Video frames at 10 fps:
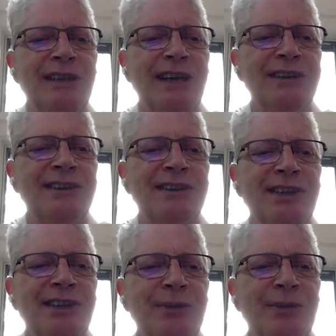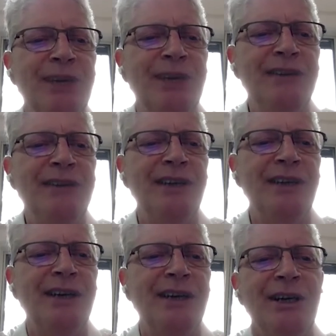task and see how much pain
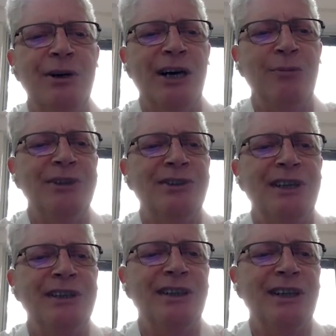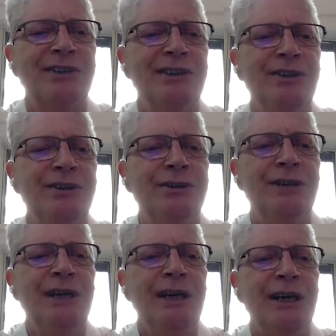they have or how much they can actually
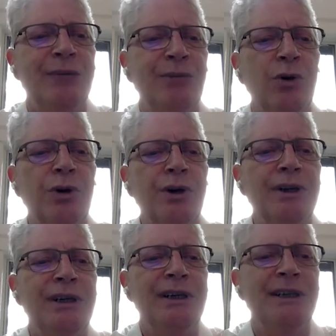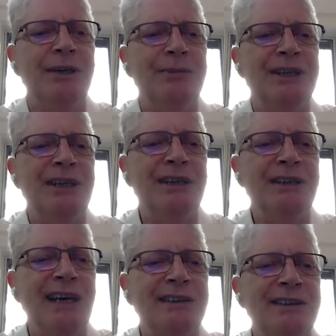do, or again,